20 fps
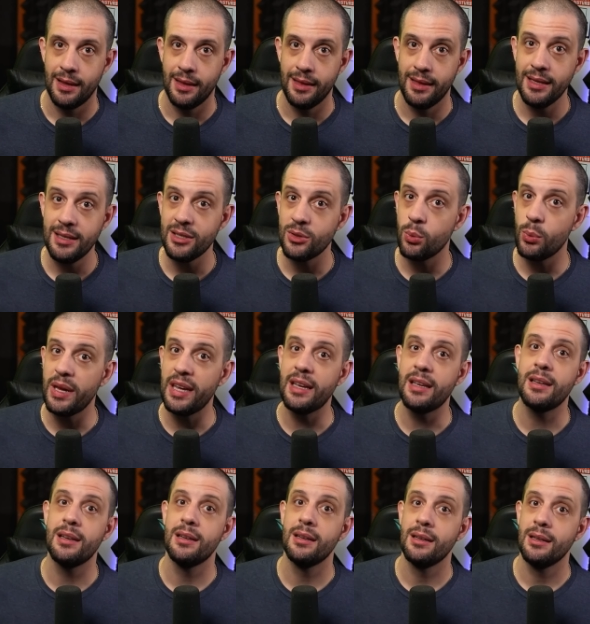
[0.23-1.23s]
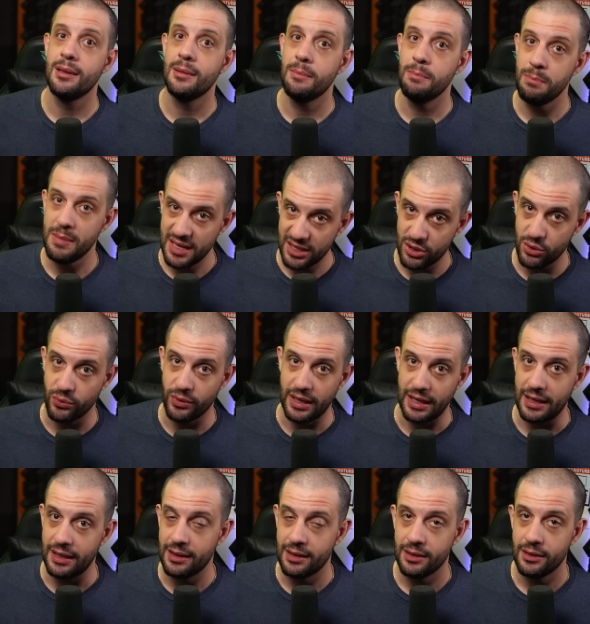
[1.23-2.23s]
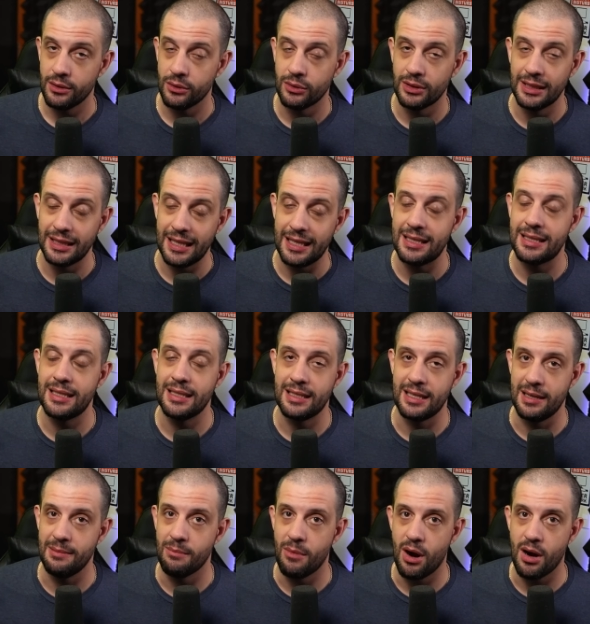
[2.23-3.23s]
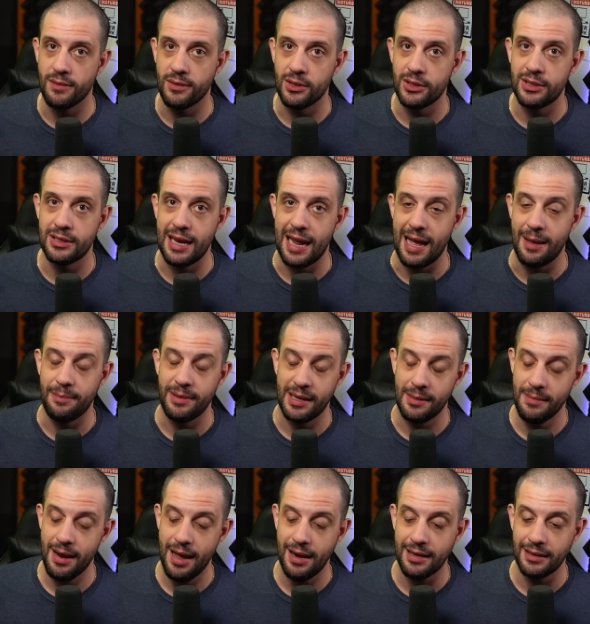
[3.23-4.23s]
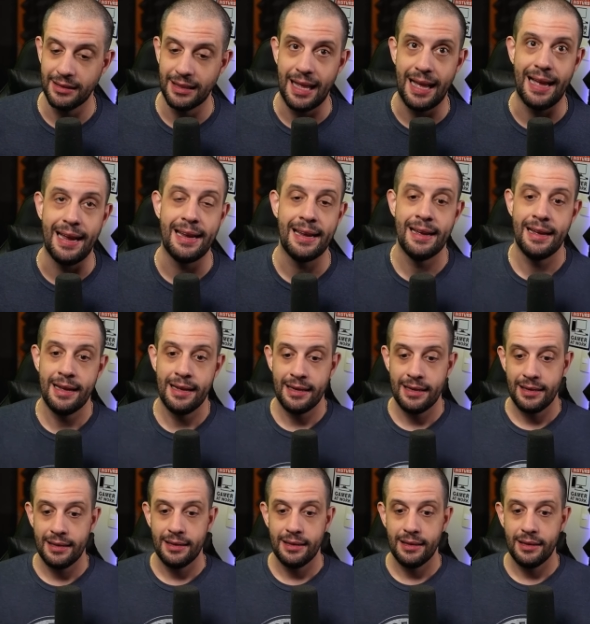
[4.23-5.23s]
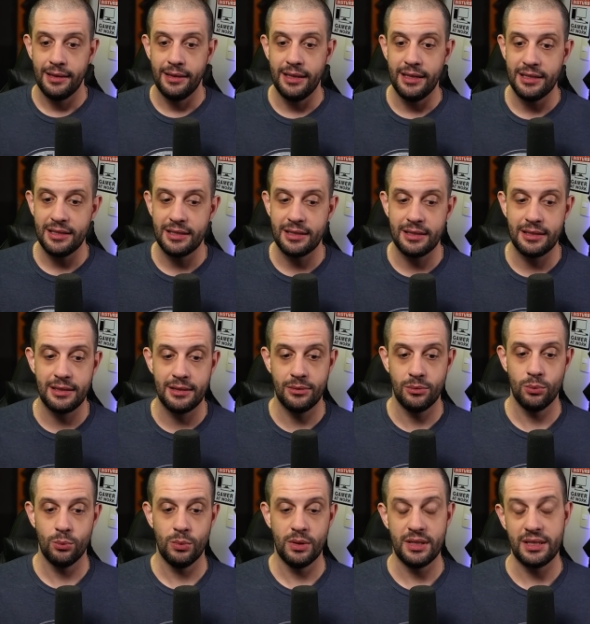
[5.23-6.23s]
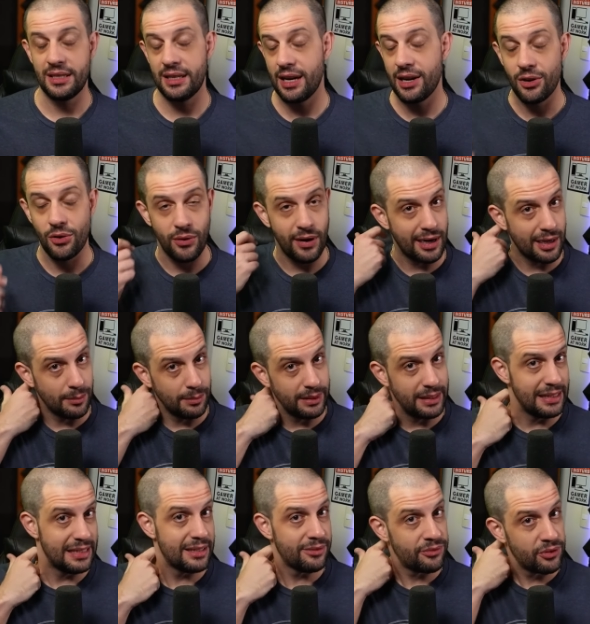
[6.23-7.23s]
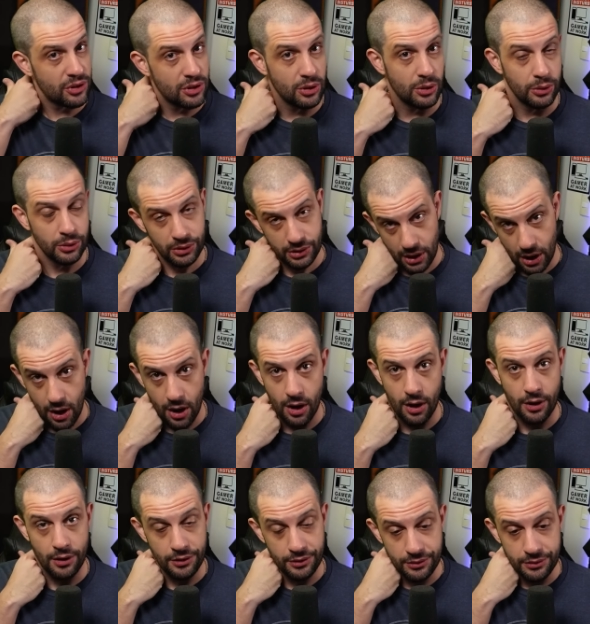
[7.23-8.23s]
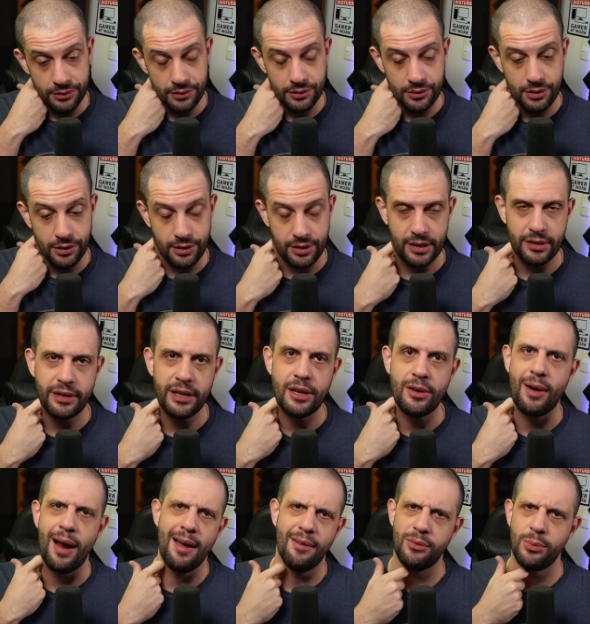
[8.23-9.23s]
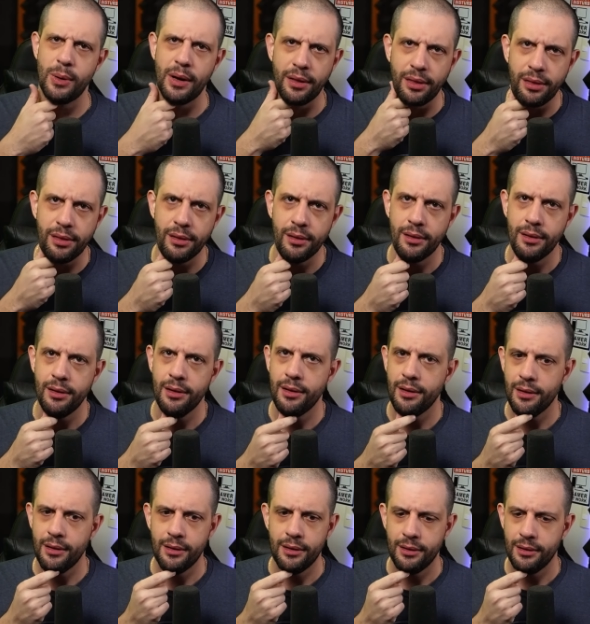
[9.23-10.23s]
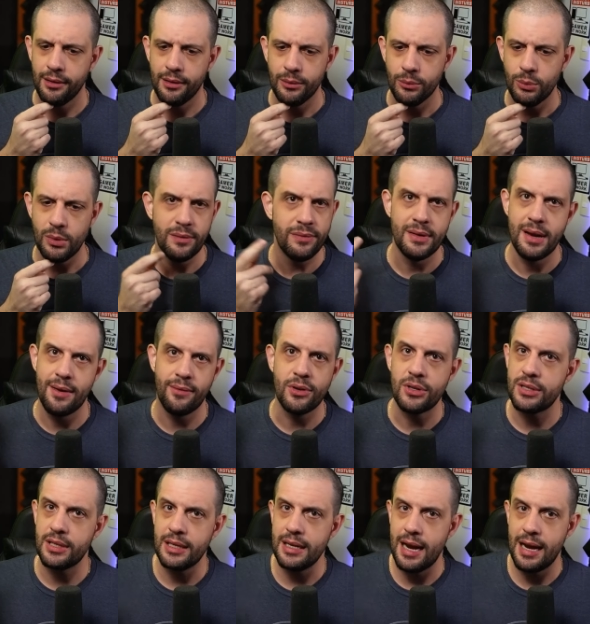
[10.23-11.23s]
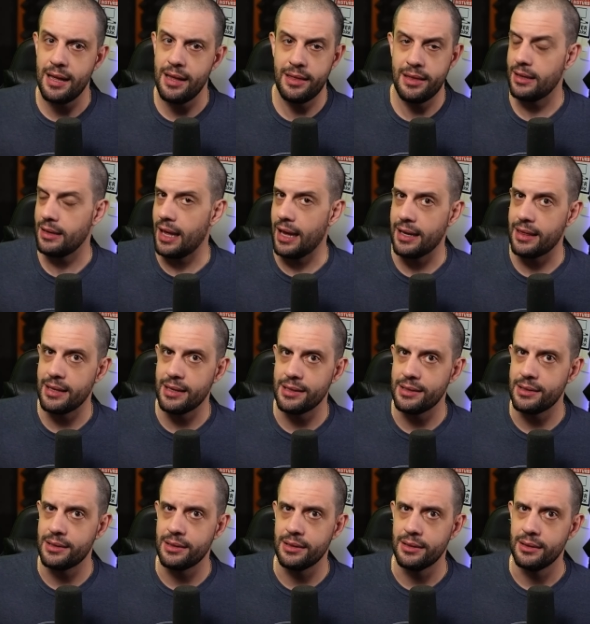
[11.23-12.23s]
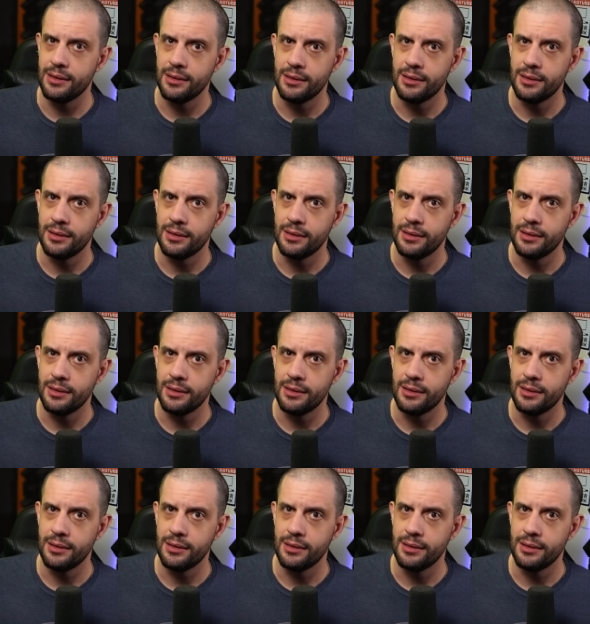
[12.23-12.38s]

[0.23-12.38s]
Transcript: This week, Misery releases in Marvel Snap, and I'm not gonna lie, this was an incredibly difficult card to theorycraft with. We've never seen anything like this.